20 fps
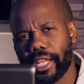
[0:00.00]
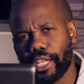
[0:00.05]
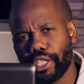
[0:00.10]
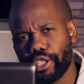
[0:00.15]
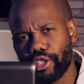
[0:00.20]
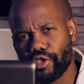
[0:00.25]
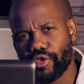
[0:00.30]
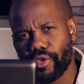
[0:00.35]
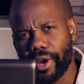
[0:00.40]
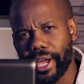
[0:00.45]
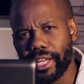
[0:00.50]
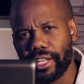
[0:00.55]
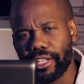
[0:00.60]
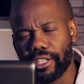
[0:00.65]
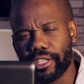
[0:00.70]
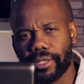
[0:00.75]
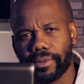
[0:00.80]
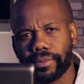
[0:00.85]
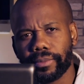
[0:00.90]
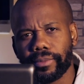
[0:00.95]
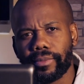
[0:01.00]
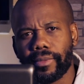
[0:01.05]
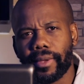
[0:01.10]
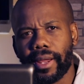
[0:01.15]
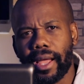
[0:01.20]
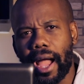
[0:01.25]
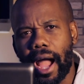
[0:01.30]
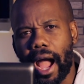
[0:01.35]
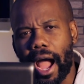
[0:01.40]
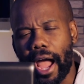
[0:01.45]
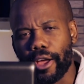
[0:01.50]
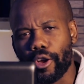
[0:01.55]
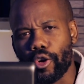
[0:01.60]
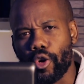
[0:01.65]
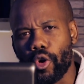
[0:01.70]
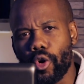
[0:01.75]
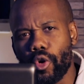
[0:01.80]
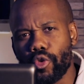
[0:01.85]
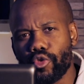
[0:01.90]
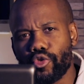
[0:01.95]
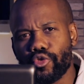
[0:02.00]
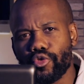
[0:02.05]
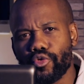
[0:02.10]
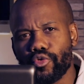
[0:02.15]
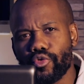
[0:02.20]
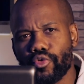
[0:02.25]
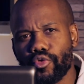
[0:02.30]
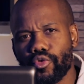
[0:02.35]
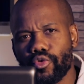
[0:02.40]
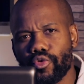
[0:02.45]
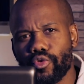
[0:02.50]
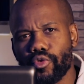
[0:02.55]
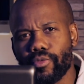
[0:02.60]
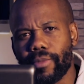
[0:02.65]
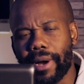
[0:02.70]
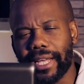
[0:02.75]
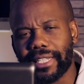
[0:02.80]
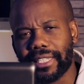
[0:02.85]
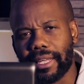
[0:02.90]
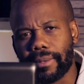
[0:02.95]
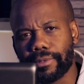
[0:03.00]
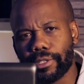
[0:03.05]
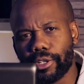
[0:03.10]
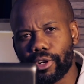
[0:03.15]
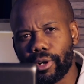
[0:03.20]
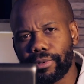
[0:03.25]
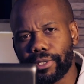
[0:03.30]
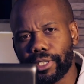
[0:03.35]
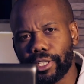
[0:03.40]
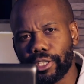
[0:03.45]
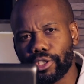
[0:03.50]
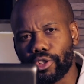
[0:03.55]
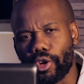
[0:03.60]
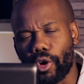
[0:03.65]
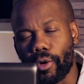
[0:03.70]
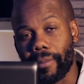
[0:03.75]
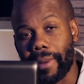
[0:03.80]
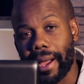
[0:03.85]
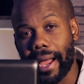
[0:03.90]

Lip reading: Strange. I go to my subscriptions on